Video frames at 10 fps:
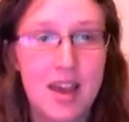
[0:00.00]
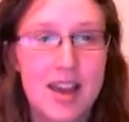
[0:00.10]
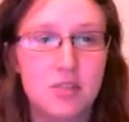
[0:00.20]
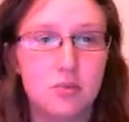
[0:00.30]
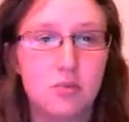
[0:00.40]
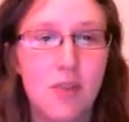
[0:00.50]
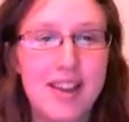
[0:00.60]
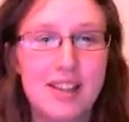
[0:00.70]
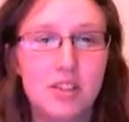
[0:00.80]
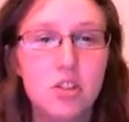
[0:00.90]
Its
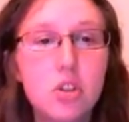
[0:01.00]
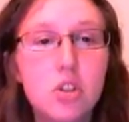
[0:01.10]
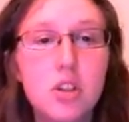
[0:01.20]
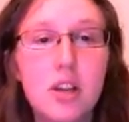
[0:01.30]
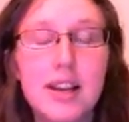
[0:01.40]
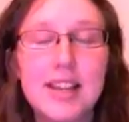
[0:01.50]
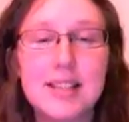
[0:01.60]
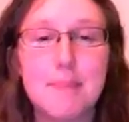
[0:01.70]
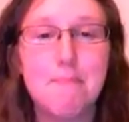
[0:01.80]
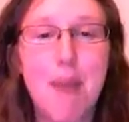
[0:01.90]
range is
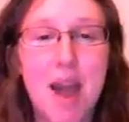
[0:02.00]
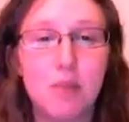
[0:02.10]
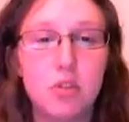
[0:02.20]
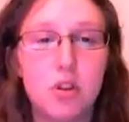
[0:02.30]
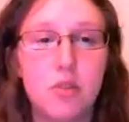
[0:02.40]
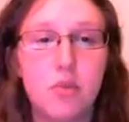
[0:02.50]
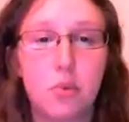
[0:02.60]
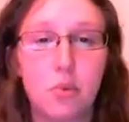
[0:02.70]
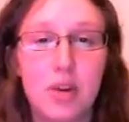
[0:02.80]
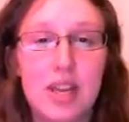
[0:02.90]
about
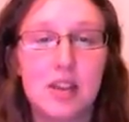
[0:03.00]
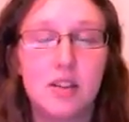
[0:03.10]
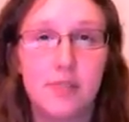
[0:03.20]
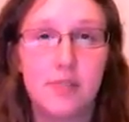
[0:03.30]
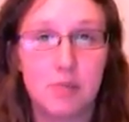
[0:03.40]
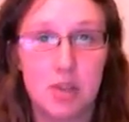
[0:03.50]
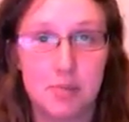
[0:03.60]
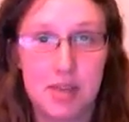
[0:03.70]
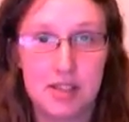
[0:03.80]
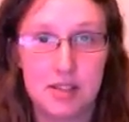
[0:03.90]
3
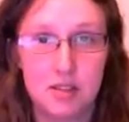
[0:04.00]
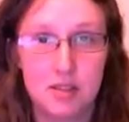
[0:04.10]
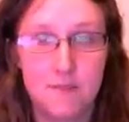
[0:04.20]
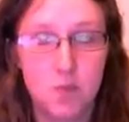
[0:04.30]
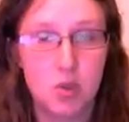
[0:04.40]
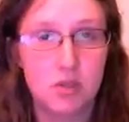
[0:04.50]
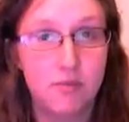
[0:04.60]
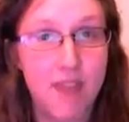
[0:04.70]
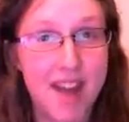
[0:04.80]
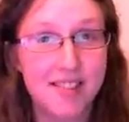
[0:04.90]
centimeters. It's
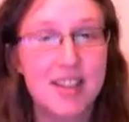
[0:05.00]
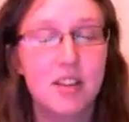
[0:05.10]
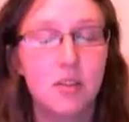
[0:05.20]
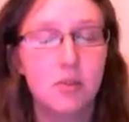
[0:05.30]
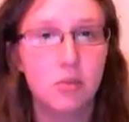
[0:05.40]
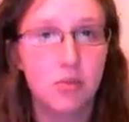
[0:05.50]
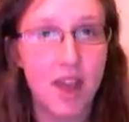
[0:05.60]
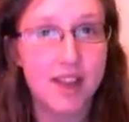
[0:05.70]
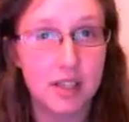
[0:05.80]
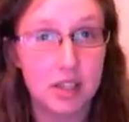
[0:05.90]
very,
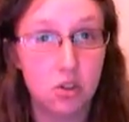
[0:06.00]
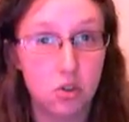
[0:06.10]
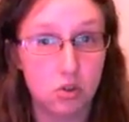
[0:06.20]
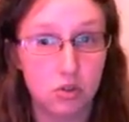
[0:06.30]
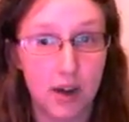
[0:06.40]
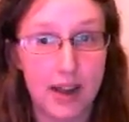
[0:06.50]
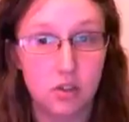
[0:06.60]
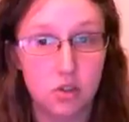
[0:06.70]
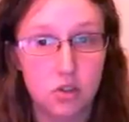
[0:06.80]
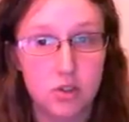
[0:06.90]
very short
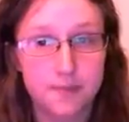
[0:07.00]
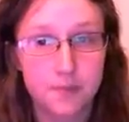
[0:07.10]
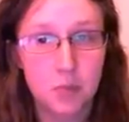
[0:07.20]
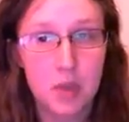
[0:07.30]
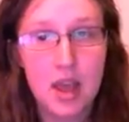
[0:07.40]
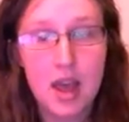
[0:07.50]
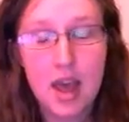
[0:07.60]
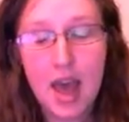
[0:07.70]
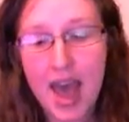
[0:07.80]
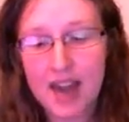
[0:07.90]
ranged.
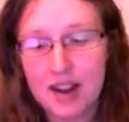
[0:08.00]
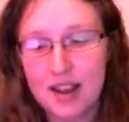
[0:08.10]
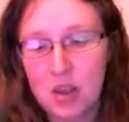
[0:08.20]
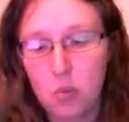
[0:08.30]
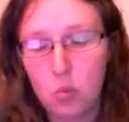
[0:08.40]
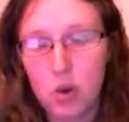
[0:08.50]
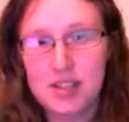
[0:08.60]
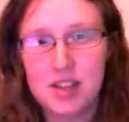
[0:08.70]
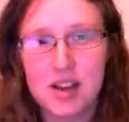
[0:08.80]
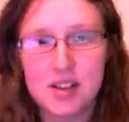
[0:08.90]
And what
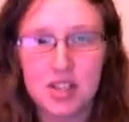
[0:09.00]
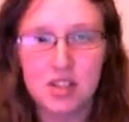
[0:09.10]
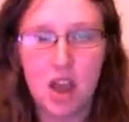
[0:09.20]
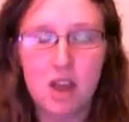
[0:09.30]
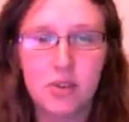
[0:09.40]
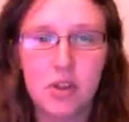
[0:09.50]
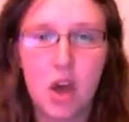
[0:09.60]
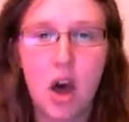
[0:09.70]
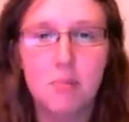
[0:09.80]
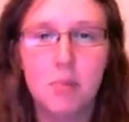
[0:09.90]
it does is
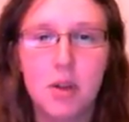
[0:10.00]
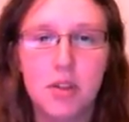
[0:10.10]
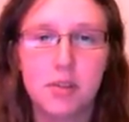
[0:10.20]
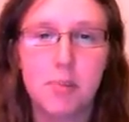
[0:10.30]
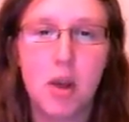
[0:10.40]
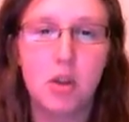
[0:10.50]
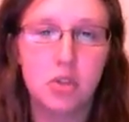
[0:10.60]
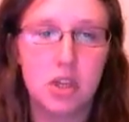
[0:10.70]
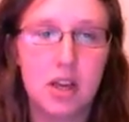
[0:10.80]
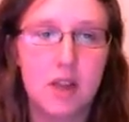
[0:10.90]
overcome the
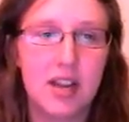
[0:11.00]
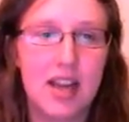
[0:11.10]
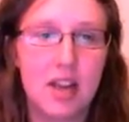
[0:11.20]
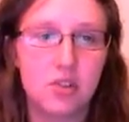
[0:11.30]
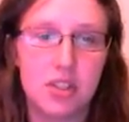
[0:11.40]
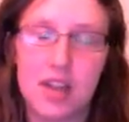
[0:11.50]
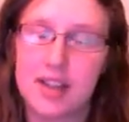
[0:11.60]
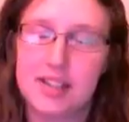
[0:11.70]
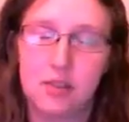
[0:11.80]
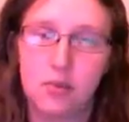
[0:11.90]
repulsion of the
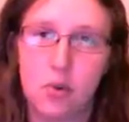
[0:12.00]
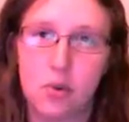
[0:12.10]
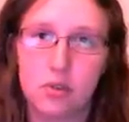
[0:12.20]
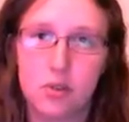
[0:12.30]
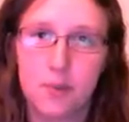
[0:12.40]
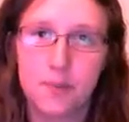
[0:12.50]
electrostatic force.